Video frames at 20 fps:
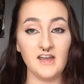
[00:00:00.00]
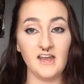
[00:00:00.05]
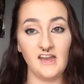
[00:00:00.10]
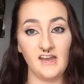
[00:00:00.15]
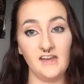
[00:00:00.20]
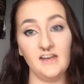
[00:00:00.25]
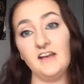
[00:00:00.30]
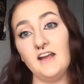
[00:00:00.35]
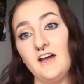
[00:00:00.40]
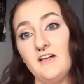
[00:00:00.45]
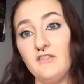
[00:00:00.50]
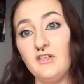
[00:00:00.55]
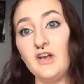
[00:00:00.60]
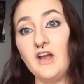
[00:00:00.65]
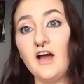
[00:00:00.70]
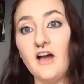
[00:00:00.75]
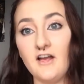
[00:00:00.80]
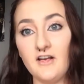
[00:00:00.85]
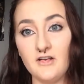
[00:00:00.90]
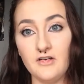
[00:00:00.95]
8
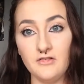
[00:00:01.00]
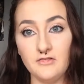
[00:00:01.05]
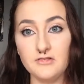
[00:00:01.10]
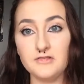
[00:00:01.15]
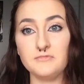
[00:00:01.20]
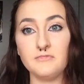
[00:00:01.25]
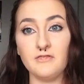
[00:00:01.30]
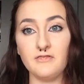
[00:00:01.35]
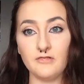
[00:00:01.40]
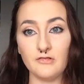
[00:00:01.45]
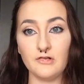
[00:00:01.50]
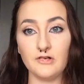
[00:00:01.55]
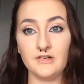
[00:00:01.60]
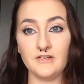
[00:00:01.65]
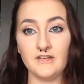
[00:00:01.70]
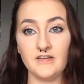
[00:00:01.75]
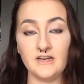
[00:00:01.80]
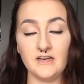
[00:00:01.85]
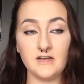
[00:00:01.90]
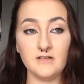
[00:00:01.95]
avocados before
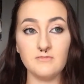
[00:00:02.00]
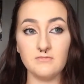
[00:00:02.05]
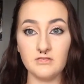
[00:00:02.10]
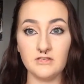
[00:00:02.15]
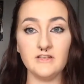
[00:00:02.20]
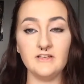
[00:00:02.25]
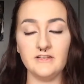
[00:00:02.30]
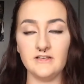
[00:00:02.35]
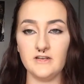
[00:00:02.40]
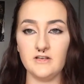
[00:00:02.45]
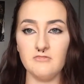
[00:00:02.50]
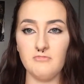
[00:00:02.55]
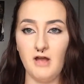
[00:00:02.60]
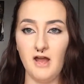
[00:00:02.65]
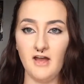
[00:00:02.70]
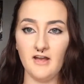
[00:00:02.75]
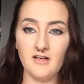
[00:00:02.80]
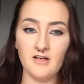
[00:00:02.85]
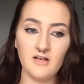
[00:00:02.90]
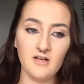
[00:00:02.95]
they completely go
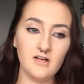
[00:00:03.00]
bad.